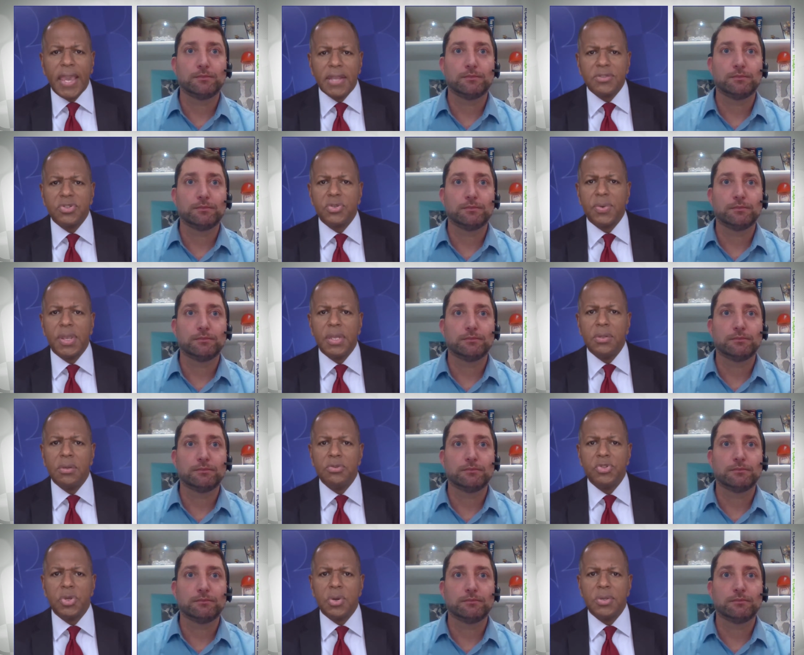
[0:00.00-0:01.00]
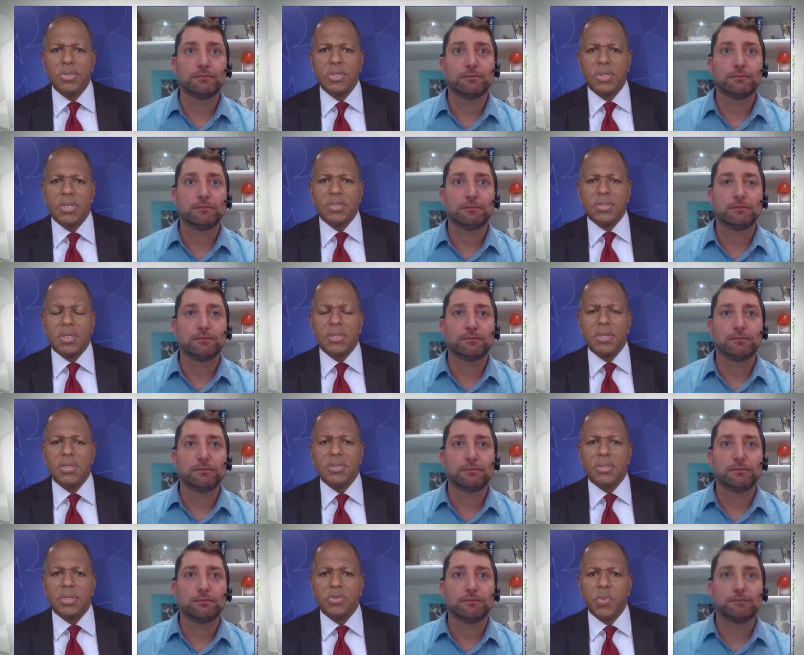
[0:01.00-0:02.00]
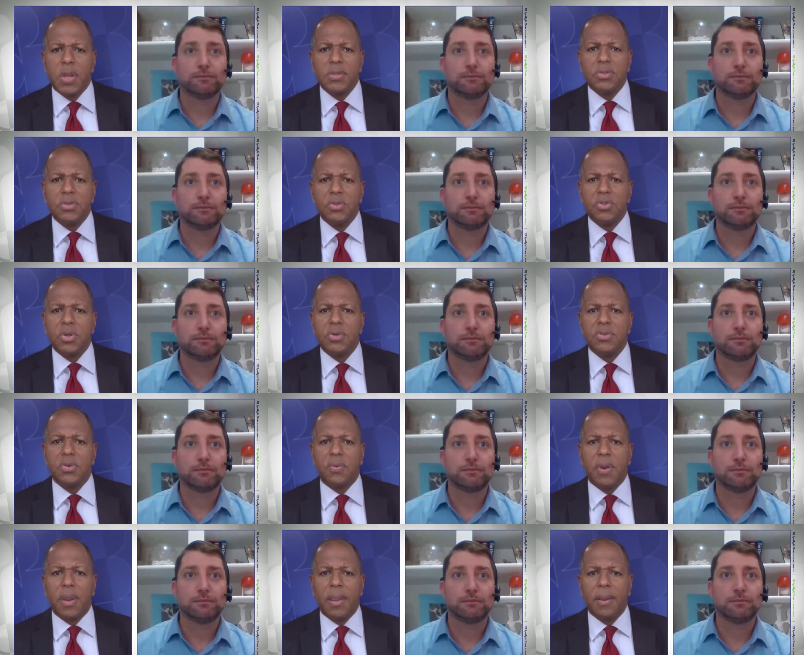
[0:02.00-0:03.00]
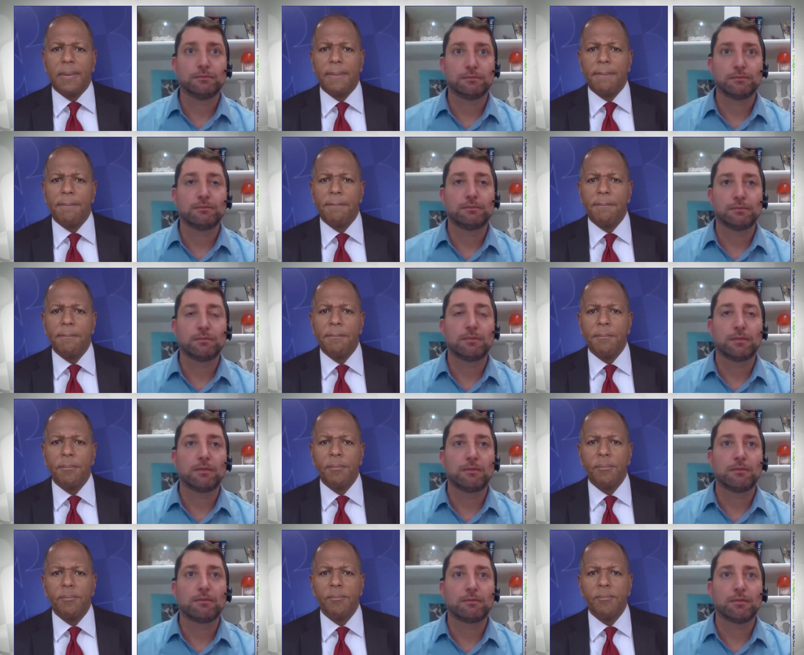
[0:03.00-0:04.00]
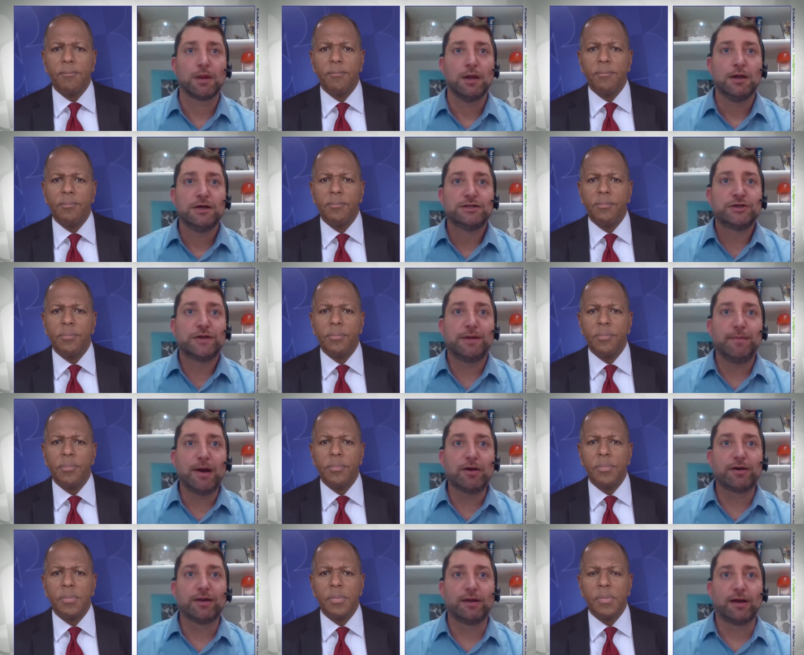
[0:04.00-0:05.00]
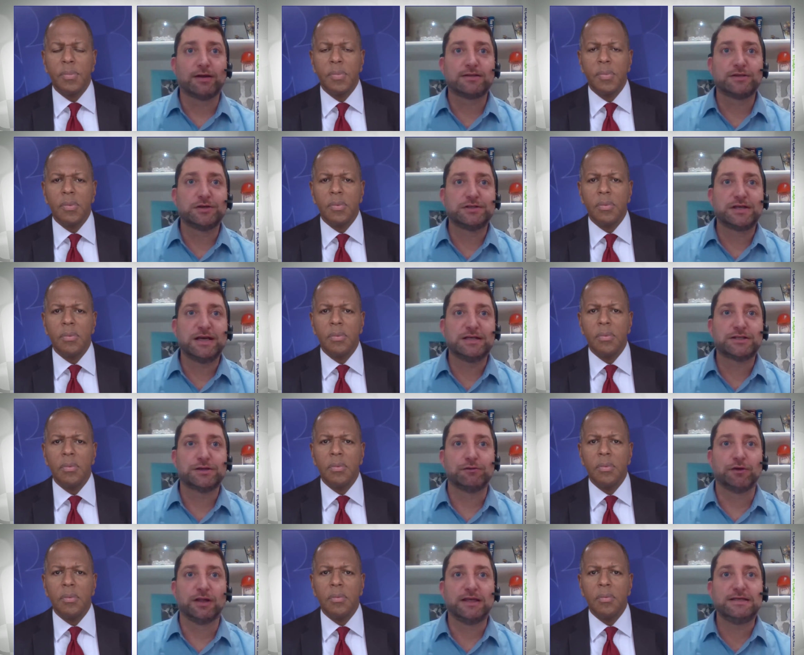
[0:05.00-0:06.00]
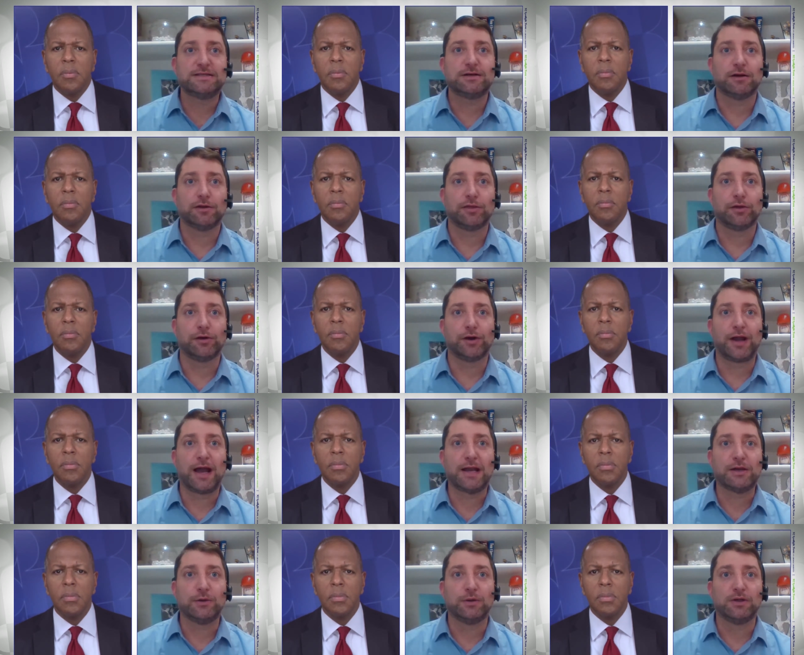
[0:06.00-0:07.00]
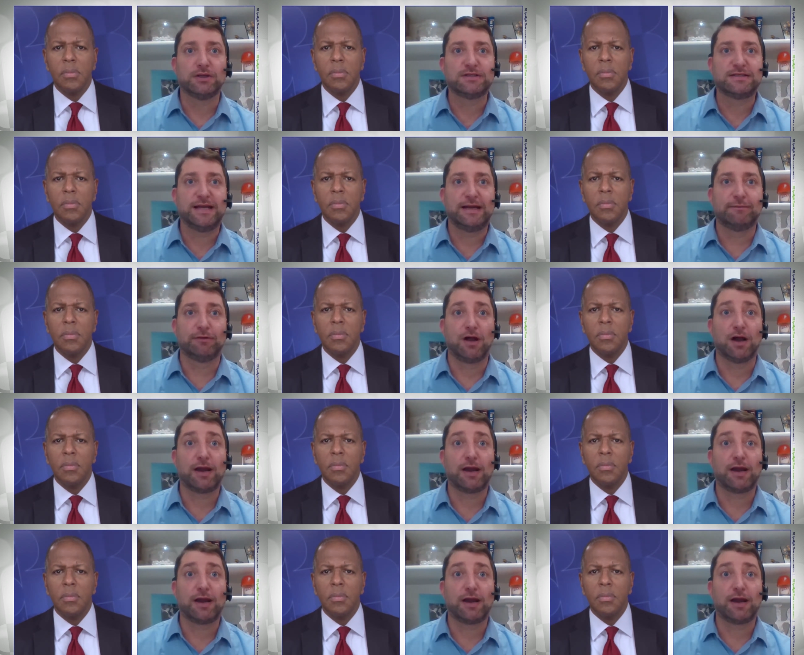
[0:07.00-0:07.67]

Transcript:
Speaker 1: cancer in New Jersey, the statistics? Where does New Jersey rank?
Speaker 2: So the American Lung Association released our third annual State of